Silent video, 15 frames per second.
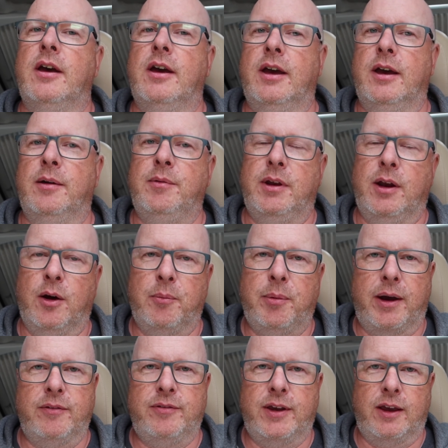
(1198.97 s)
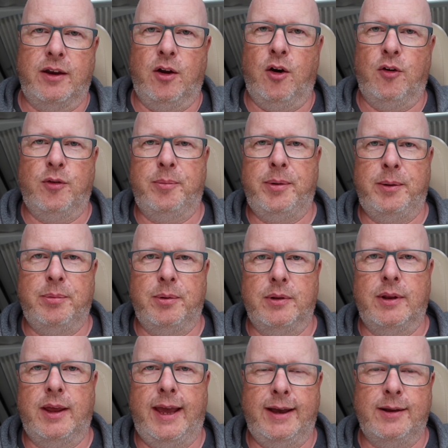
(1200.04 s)
you know, about if you can offer
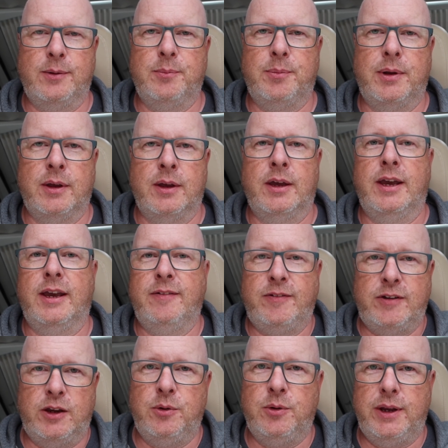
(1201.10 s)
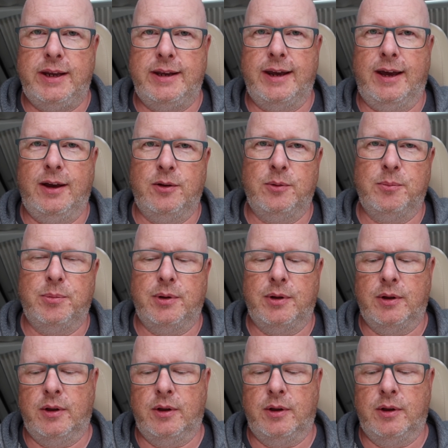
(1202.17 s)
people help, if you need help,